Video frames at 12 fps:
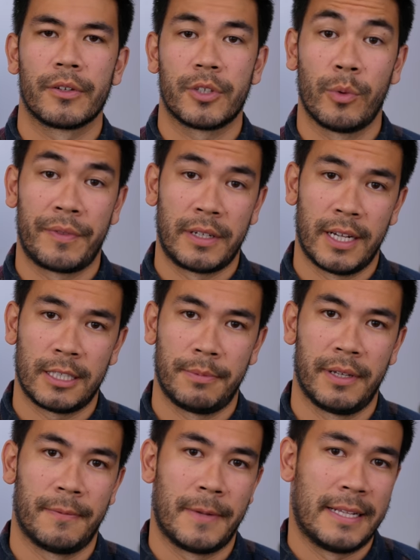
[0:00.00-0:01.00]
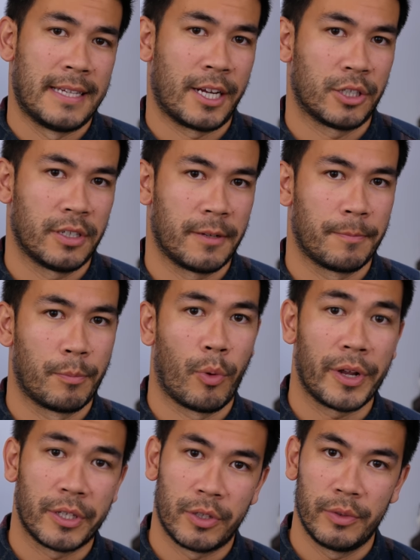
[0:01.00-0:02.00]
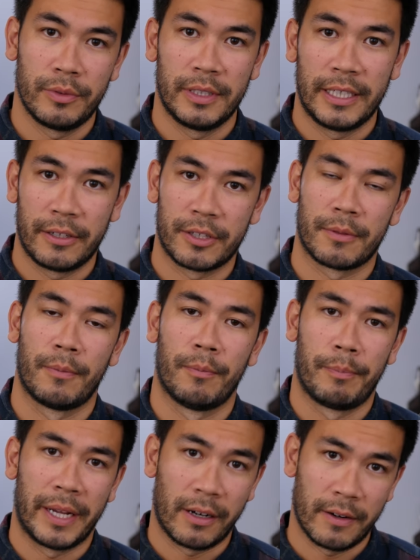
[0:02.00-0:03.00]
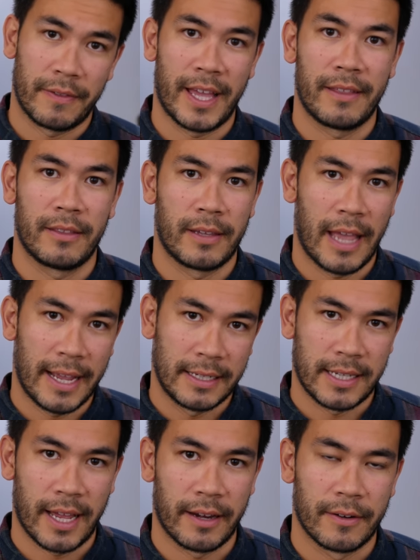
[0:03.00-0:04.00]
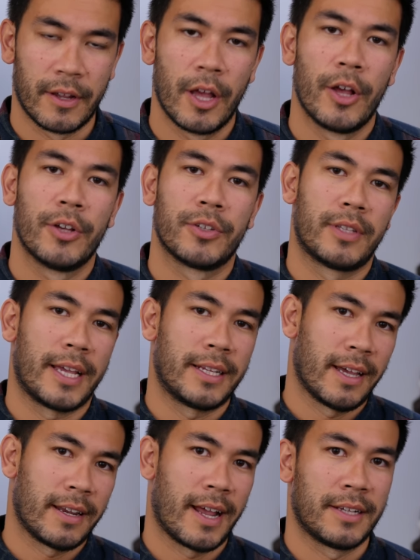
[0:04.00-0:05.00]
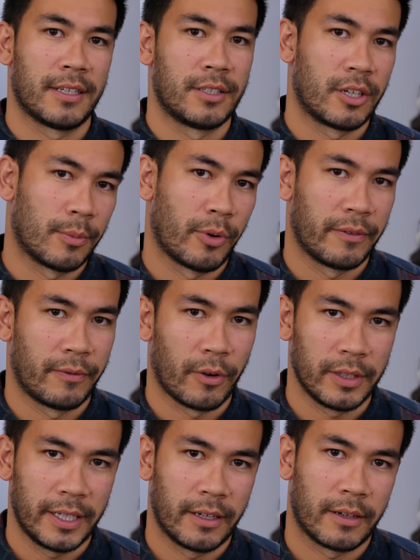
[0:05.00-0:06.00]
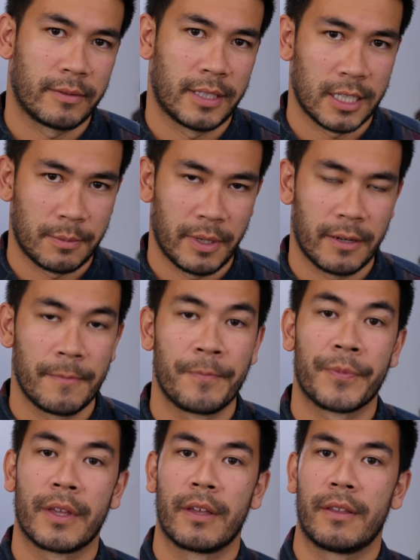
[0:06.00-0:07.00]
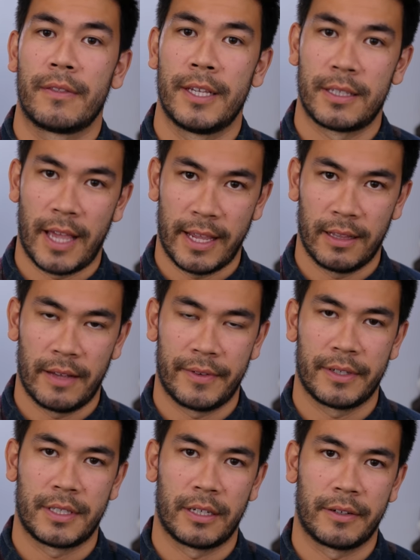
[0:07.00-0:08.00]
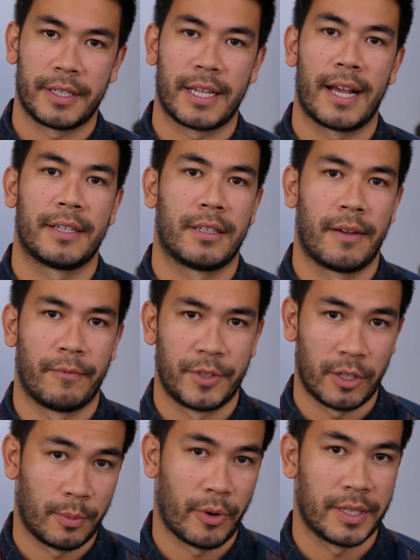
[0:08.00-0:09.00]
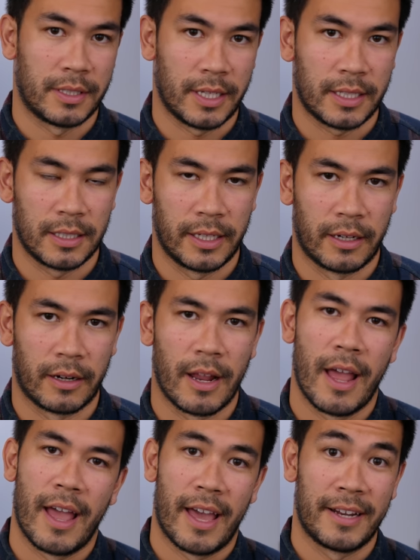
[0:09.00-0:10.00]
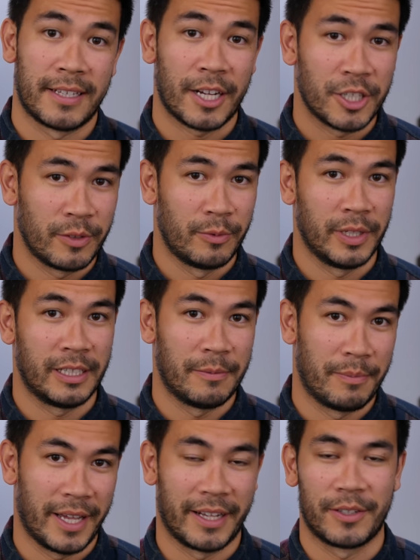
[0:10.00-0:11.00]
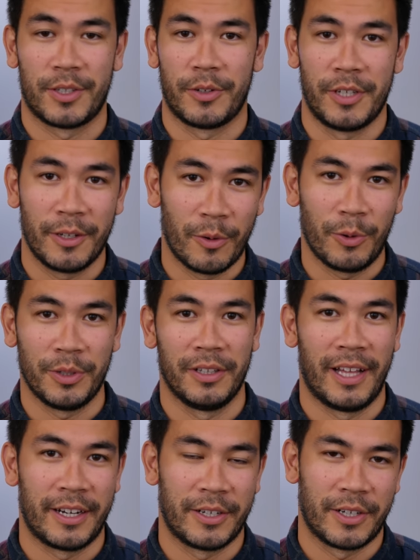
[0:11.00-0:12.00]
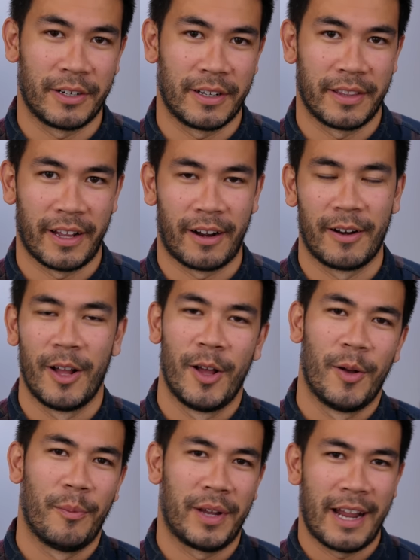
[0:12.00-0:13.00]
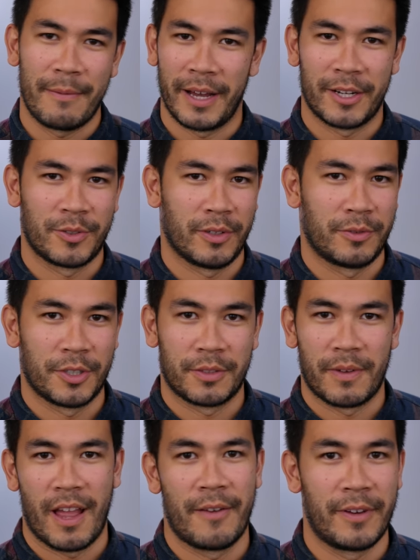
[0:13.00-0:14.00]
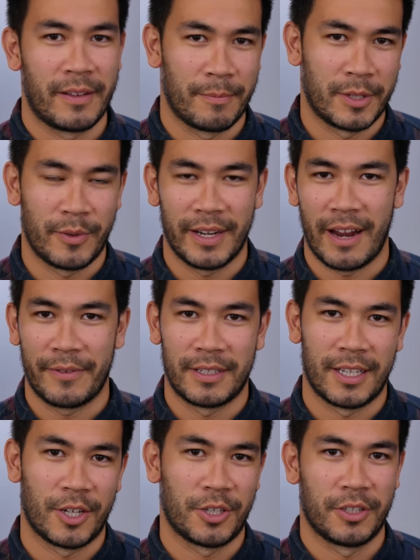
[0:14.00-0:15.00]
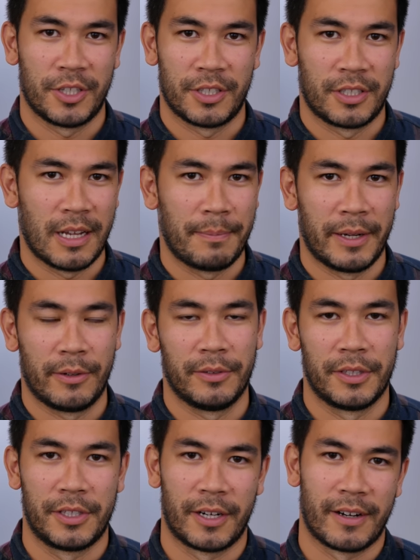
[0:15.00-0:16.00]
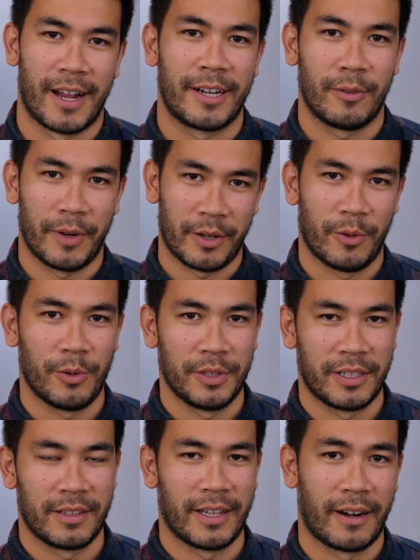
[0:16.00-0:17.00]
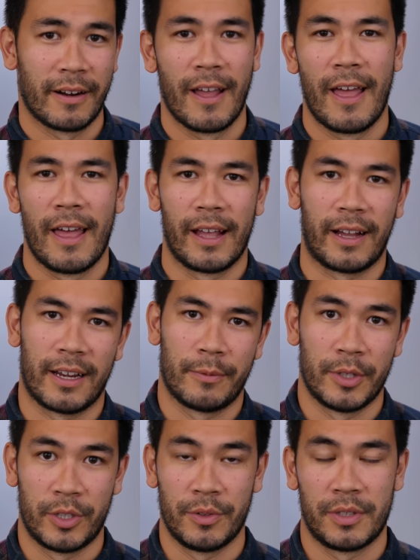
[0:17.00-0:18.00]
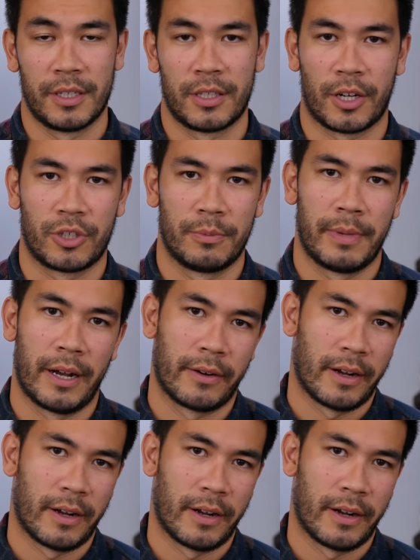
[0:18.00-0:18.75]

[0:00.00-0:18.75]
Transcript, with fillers: So with the dustbin, it's actually 0.2 liters bigger than the A10. So the A10 has a 0.4 liter dustbin. This A11 series has a 0.6 liter, and it's actually really big. So you can hold a lot of dirt in there, but I might as well just between every session, just dump out all the dirt. I don't want to hold it in there and kind of reduce the suction power